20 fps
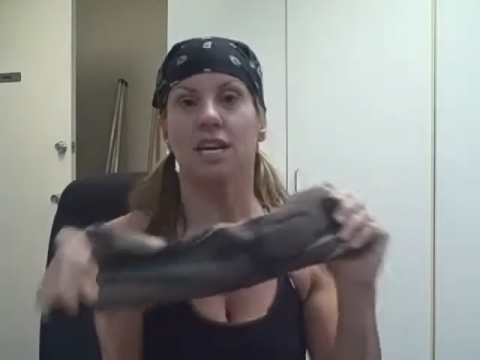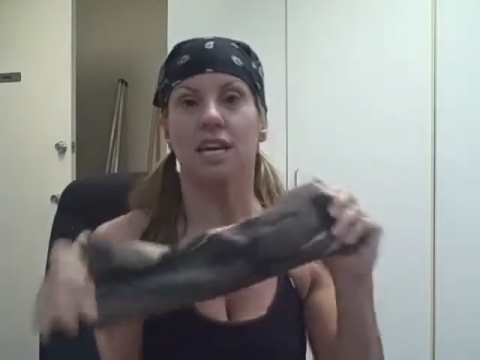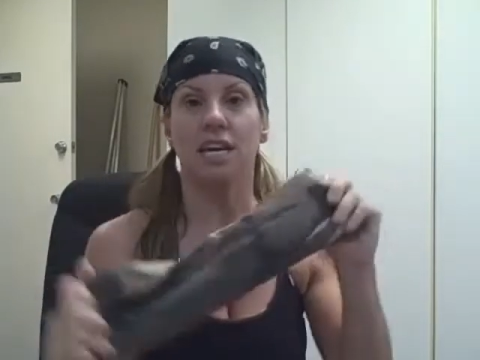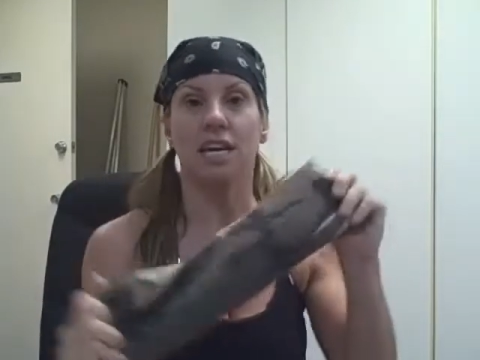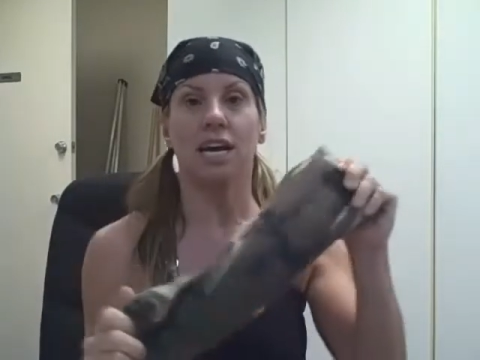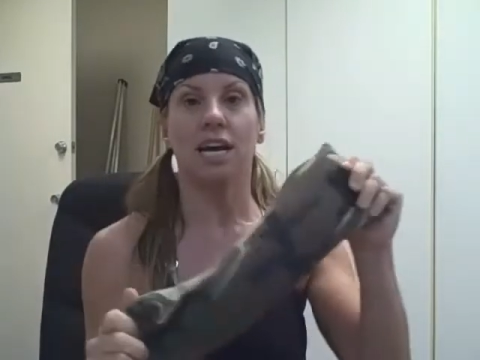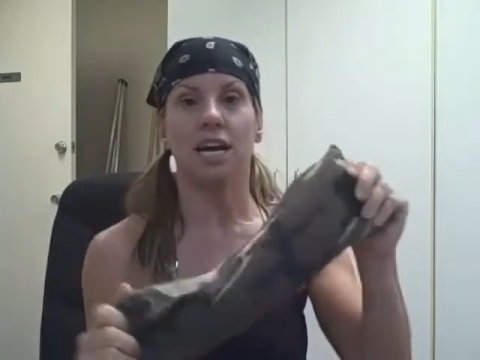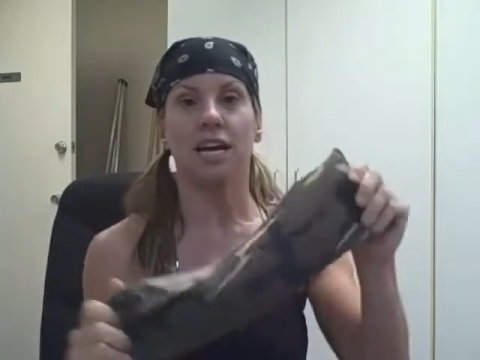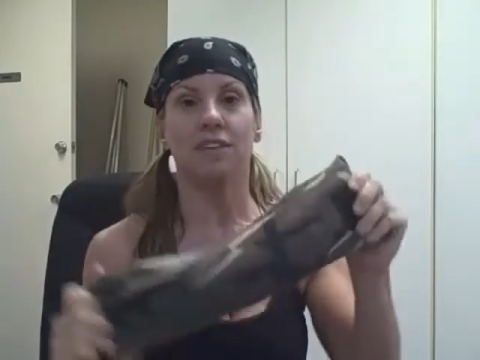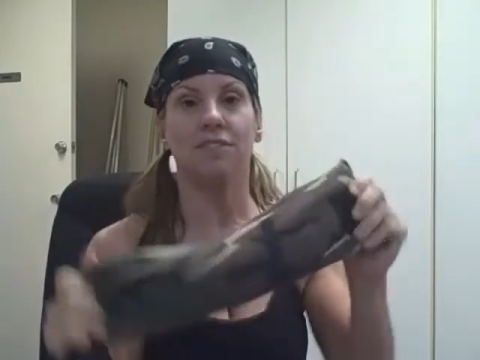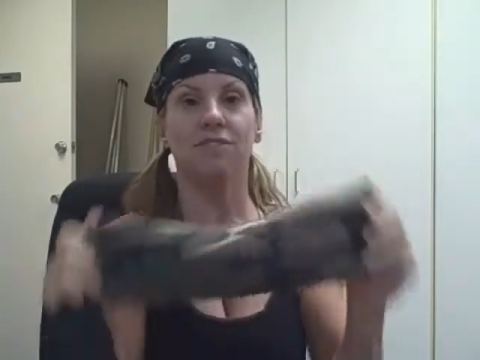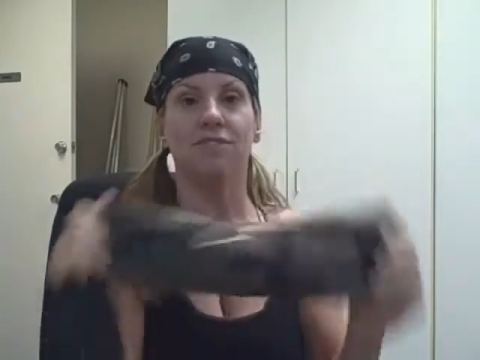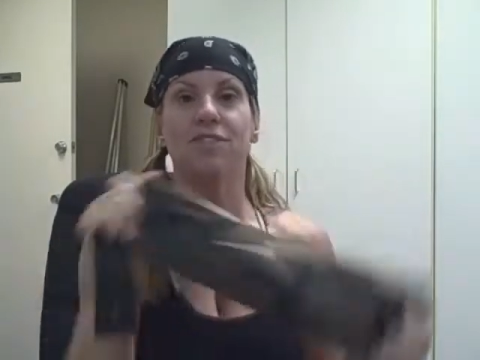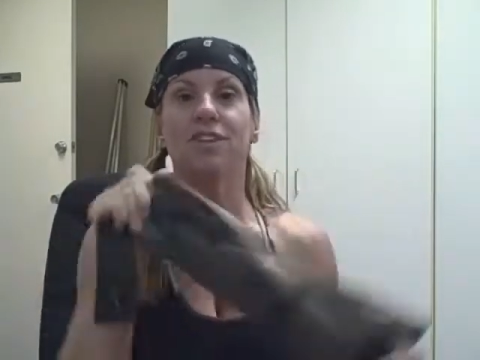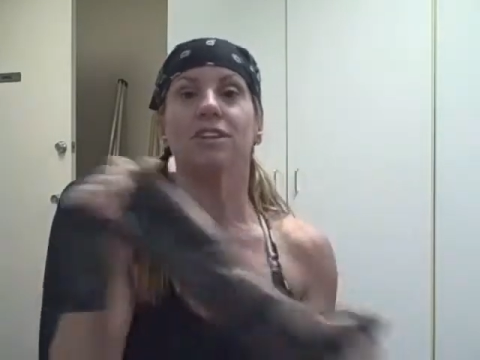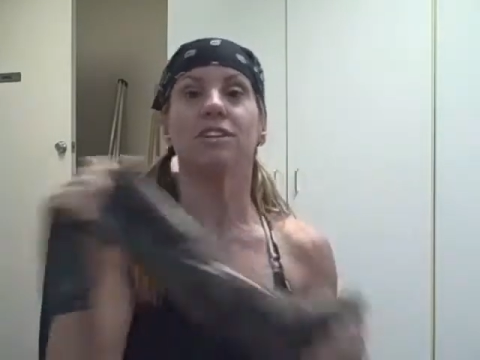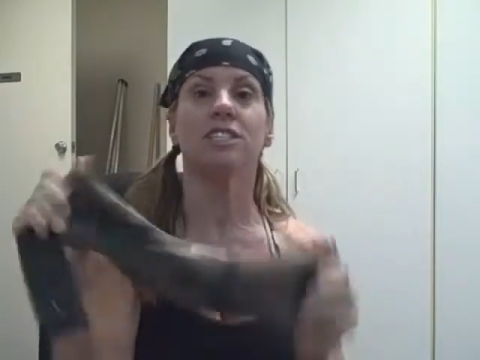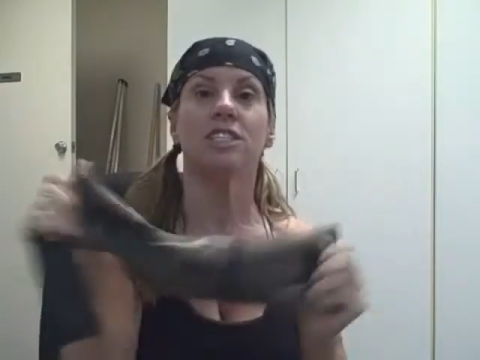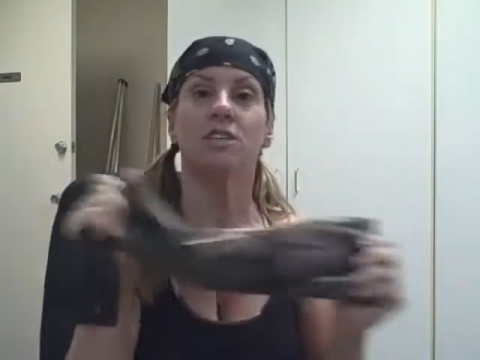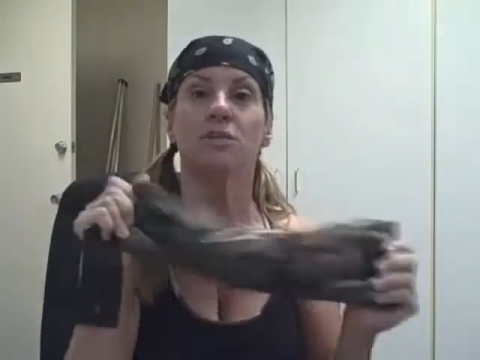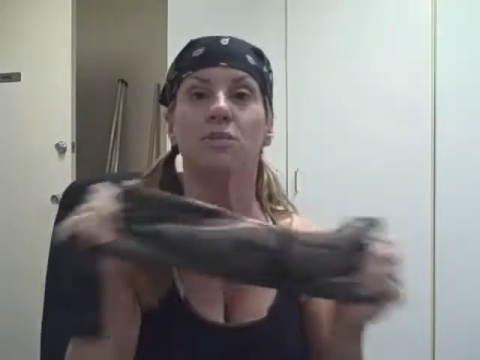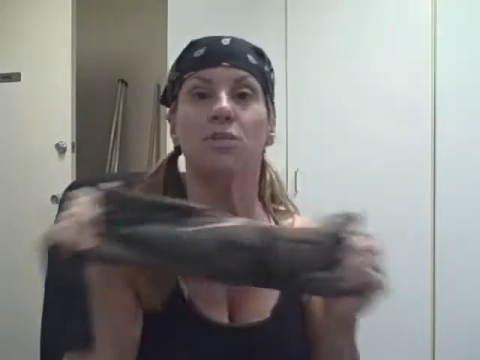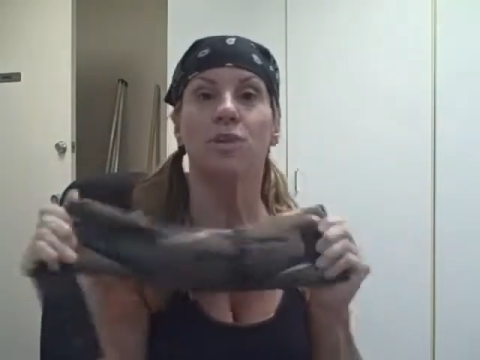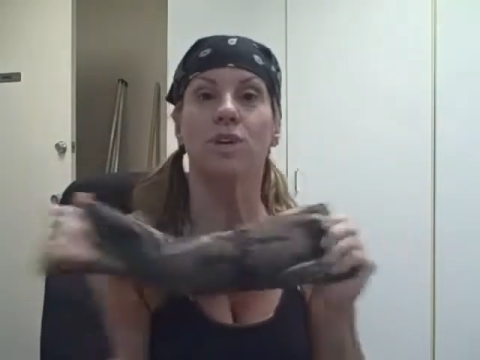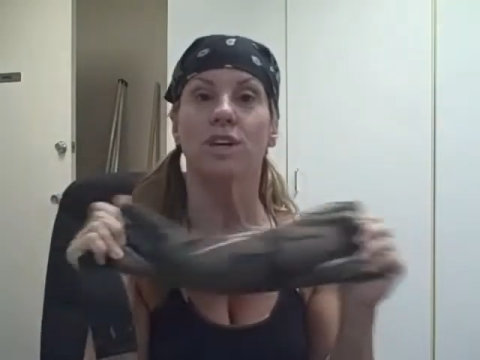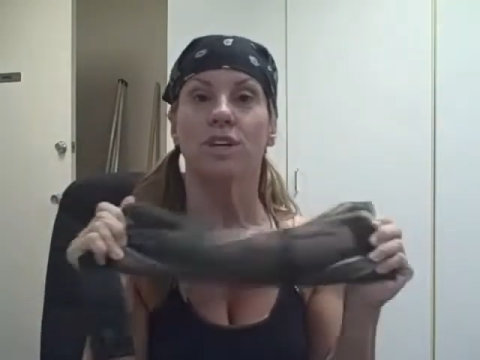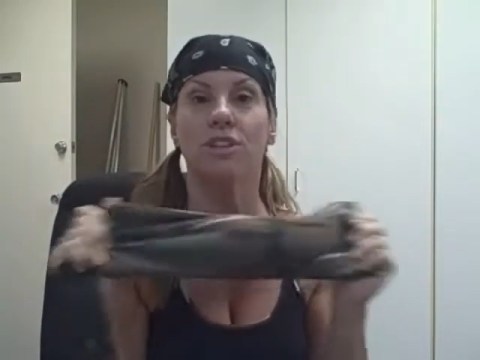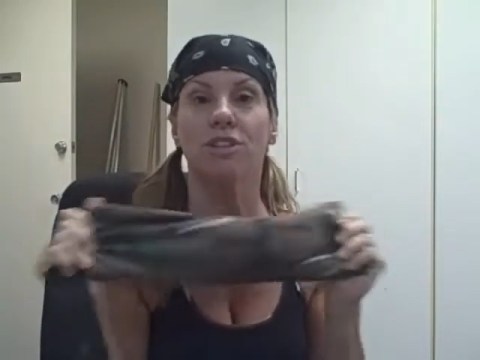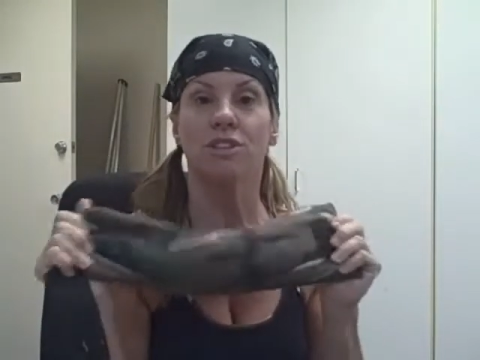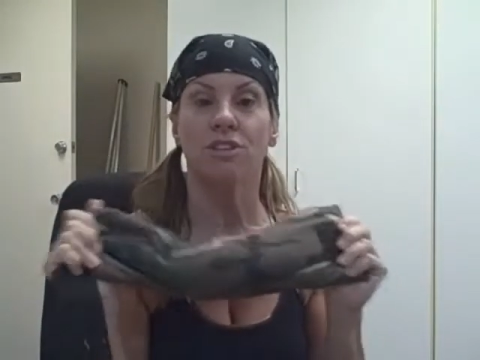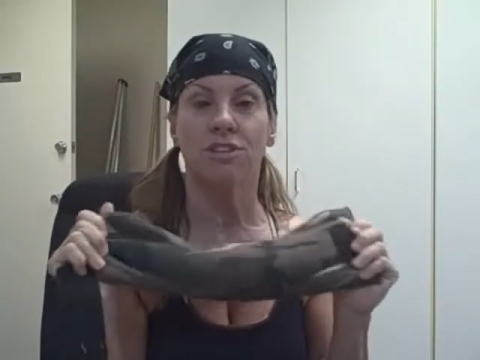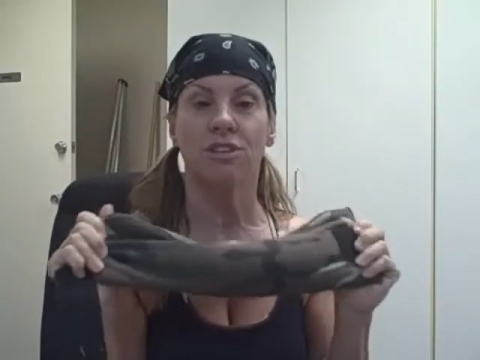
and I filled it with